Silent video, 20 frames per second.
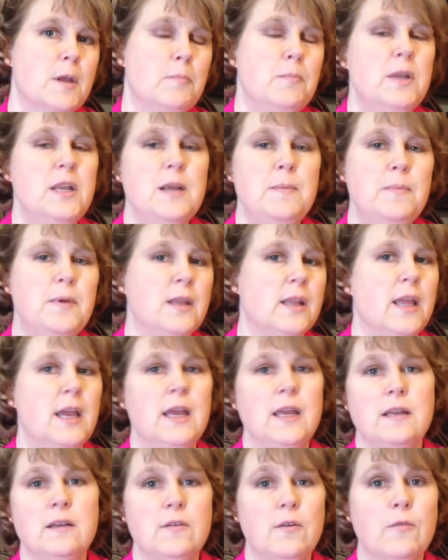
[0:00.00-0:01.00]

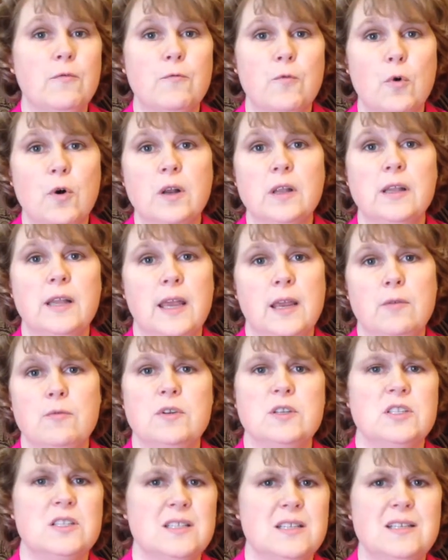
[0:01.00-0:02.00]
manipulate foreign
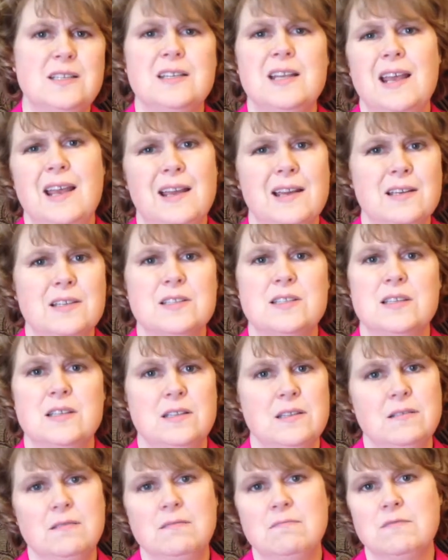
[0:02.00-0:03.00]
language syntax
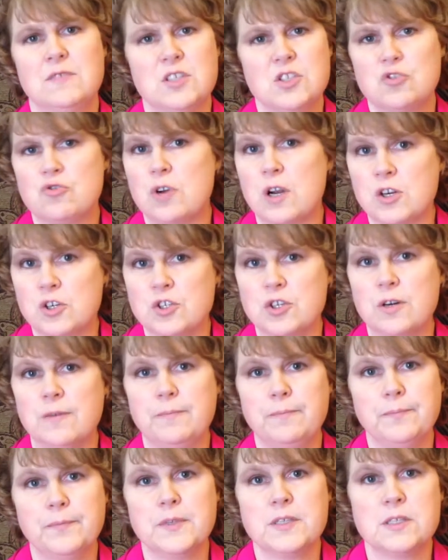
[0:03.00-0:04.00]
and structure.
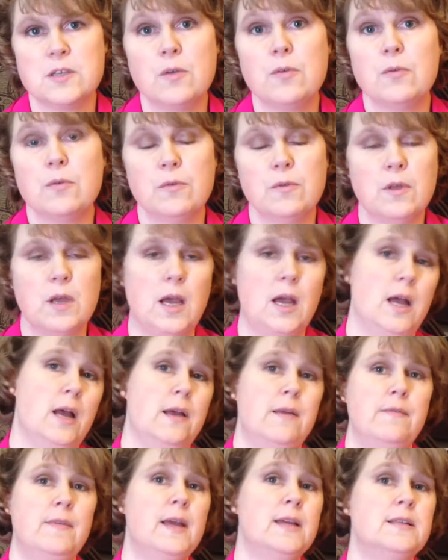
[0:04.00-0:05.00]
So
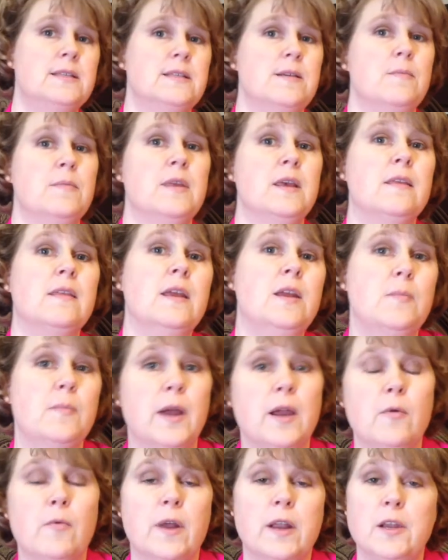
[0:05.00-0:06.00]
that's something that you
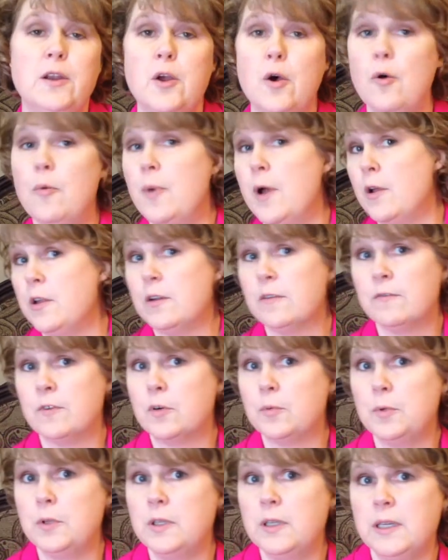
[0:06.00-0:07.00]
might want to know about your
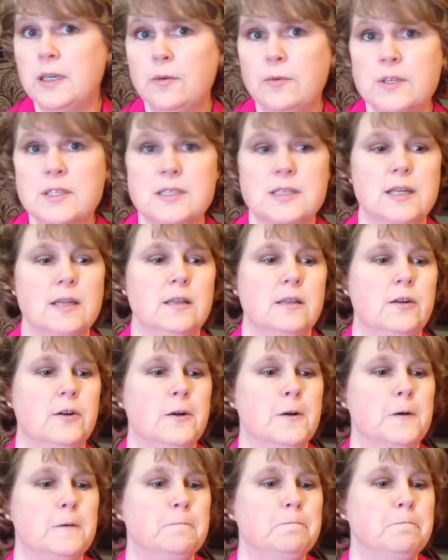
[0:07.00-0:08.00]
verbal linguistic
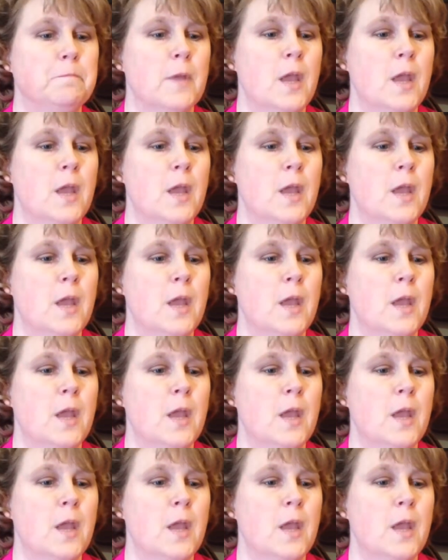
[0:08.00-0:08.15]
learner.